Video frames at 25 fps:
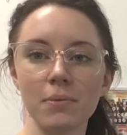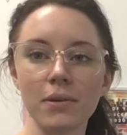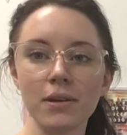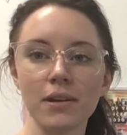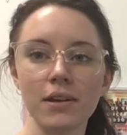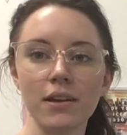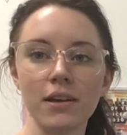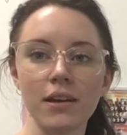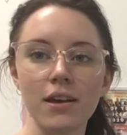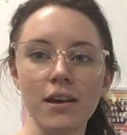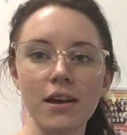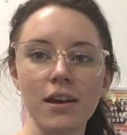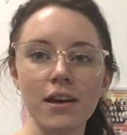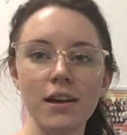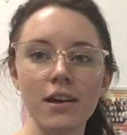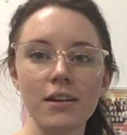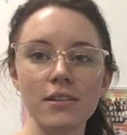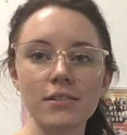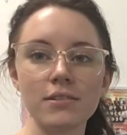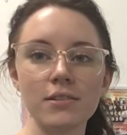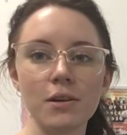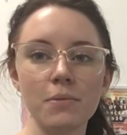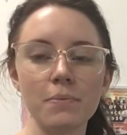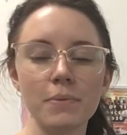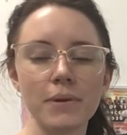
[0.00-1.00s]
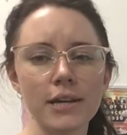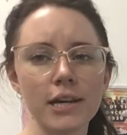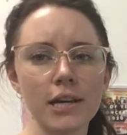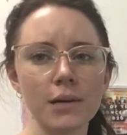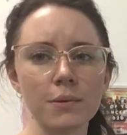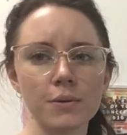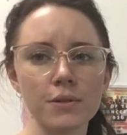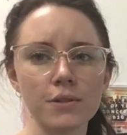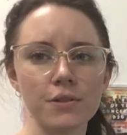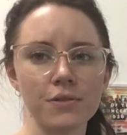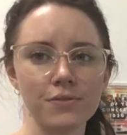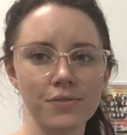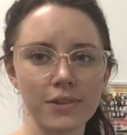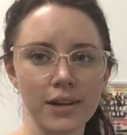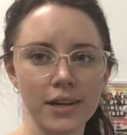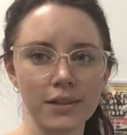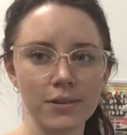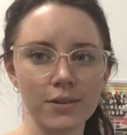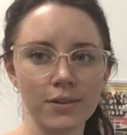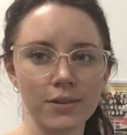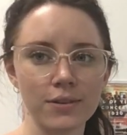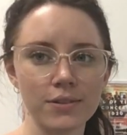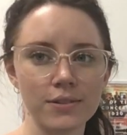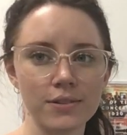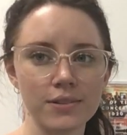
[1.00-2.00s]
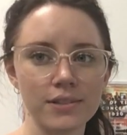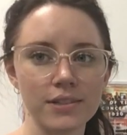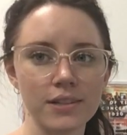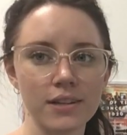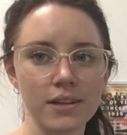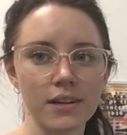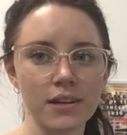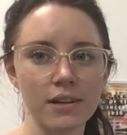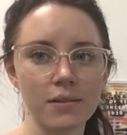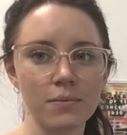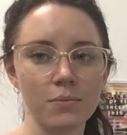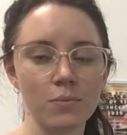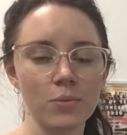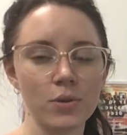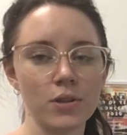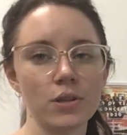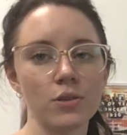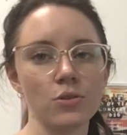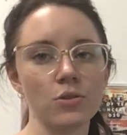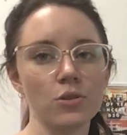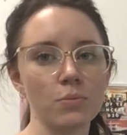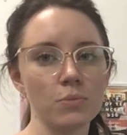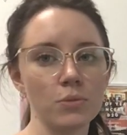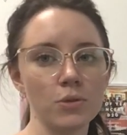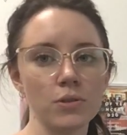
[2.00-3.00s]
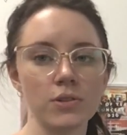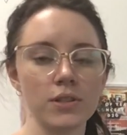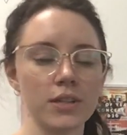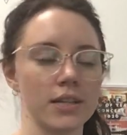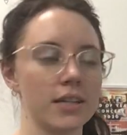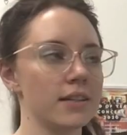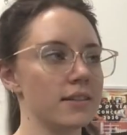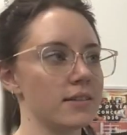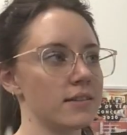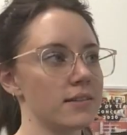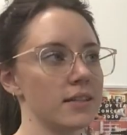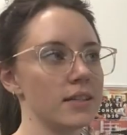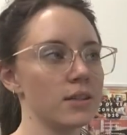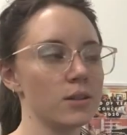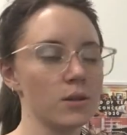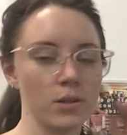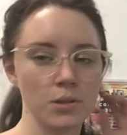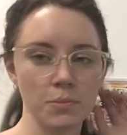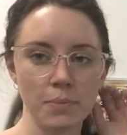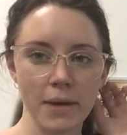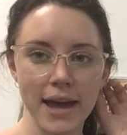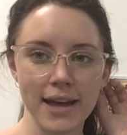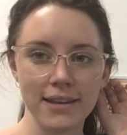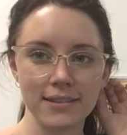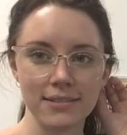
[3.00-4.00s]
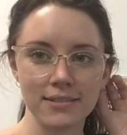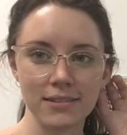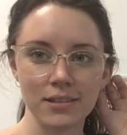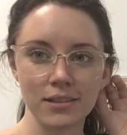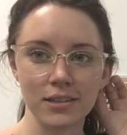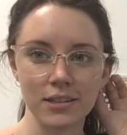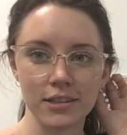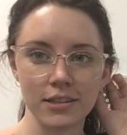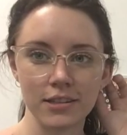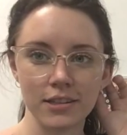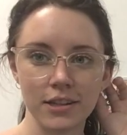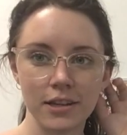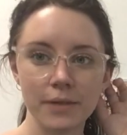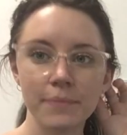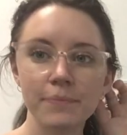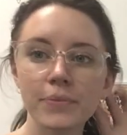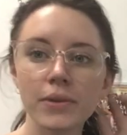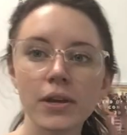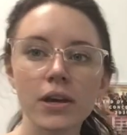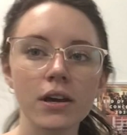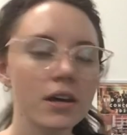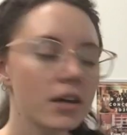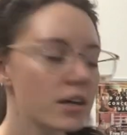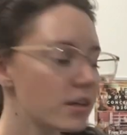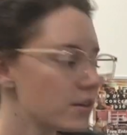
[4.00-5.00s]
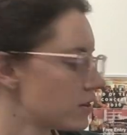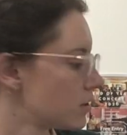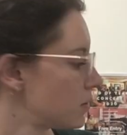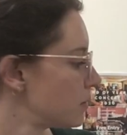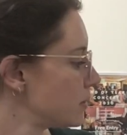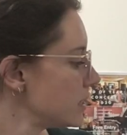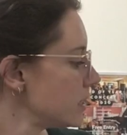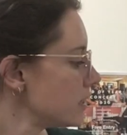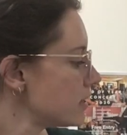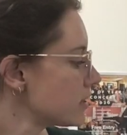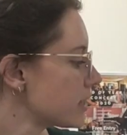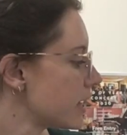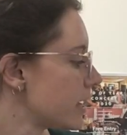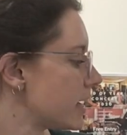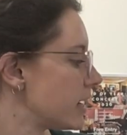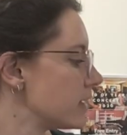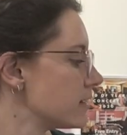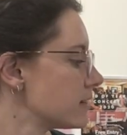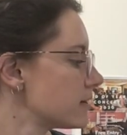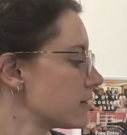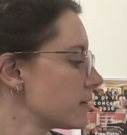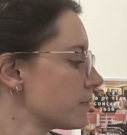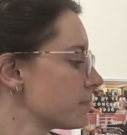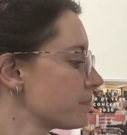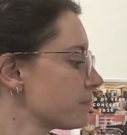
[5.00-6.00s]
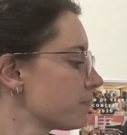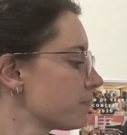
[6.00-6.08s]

So being able to find those within your music and see those patterns clearly. So in this case,